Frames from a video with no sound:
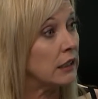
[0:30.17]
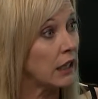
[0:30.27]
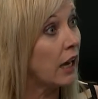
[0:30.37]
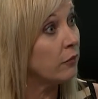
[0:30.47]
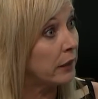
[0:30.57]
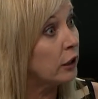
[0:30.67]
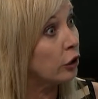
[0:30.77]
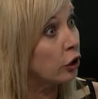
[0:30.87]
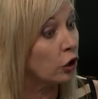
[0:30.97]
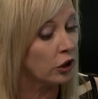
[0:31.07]
It's kind of been a
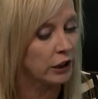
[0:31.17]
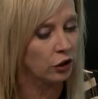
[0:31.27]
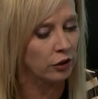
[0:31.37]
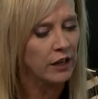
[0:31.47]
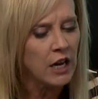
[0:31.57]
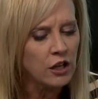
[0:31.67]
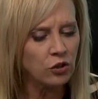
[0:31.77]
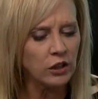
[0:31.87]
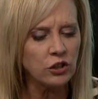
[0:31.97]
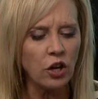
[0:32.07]
learning curve.
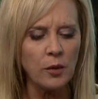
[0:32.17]
So let's talk